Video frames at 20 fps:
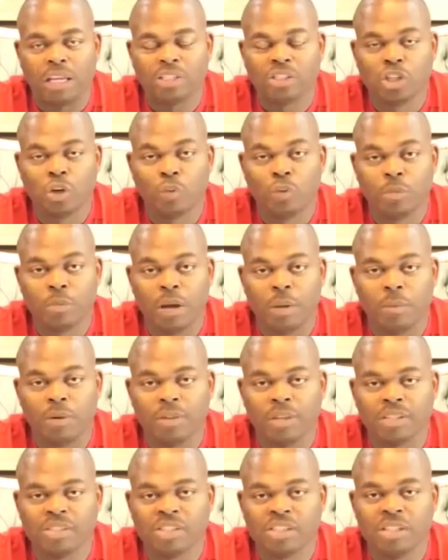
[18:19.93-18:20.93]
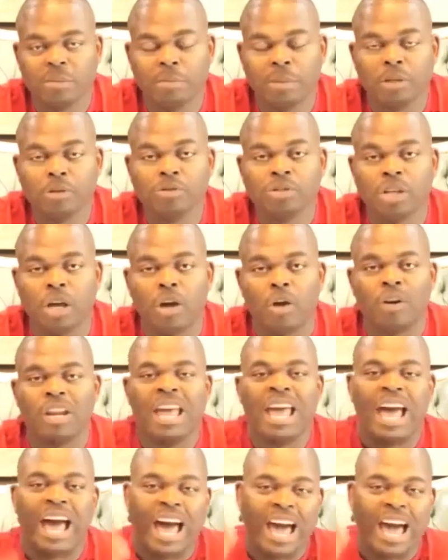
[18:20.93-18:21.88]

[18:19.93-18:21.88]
And so remember, this is the Blue Zone.